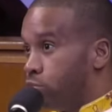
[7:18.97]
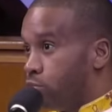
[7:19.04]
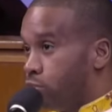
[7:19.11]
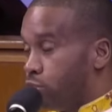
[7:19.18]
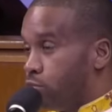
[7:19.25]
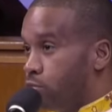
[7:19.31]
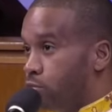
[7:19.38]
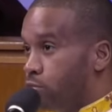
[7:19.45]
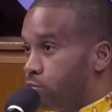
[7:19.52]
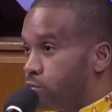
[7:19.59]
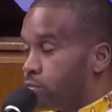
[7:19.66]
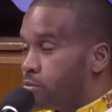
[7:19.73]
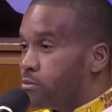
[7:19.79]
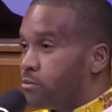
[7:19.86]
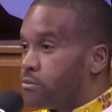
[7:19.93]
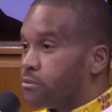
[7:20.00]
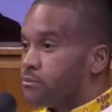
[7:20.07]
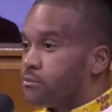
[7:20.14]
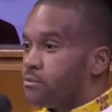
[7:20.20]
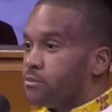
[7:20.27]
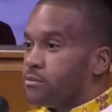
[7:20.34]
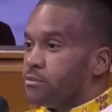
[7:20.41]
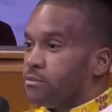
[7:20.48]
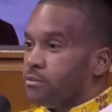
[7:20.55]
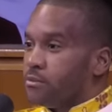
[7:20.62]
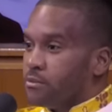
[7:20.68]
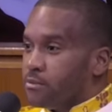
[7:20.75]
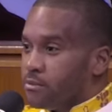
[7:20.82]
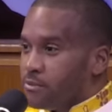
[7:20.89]

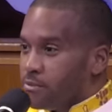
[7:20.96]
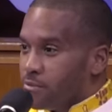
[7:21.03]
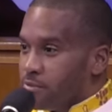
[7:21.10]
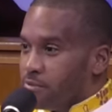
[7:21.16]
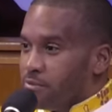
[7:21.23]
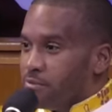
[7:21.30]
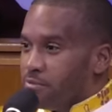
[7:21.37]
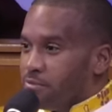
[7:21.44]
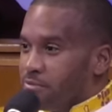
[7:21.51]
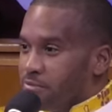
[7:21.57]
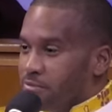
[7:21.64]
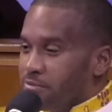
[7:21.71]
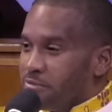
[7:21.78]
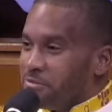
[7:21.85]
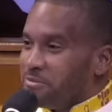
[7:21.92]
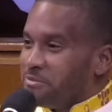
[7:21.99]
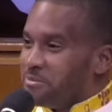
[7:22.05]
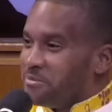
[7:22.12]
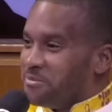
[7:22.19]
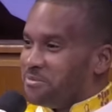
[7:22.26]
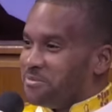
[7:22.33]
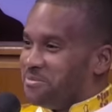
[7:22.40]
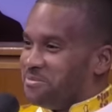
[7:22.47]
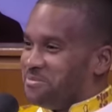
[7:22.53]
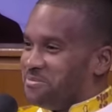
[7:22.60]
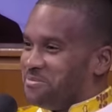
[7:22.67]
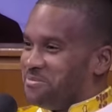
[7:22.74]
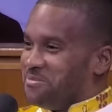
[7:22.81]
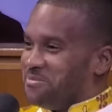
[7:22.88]

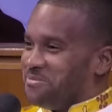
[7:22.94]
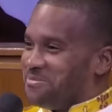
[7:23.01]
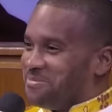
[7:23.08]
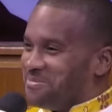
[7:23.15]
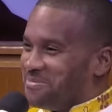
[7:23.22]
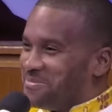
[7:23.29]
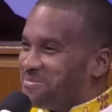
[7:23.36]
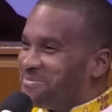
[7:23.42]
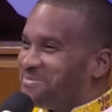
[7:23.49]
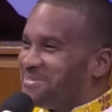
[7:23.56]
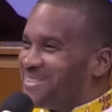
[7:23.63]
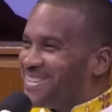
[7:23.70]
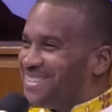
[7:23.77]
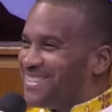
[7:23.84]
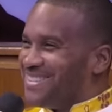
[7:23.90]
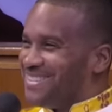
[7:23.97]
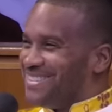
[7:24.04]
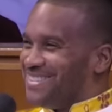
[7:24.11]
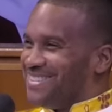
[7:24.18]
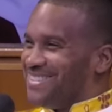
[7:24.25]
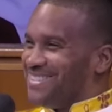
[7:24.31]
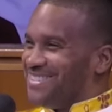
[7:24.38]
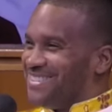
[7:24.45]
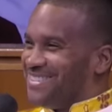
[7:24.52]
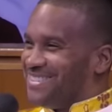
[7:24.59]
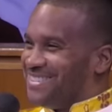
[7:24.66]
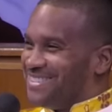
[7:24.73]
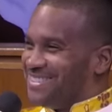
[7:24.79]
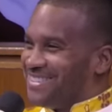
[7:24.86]

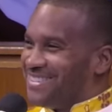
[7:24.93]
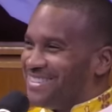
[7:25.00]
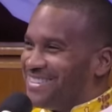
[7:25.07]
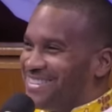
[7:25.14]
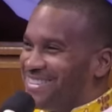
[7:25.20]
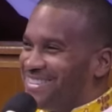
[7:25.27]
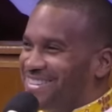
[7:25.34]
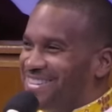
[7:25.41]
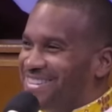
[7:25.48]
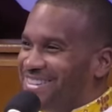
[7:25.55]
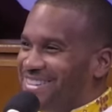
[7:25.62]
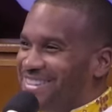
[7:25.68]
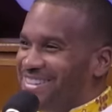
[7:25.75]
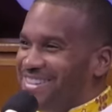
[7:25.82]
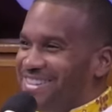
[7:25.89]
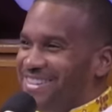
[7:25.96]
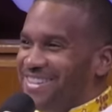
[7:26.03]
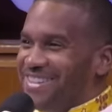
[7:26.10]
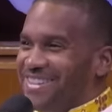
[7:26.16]
[no speech]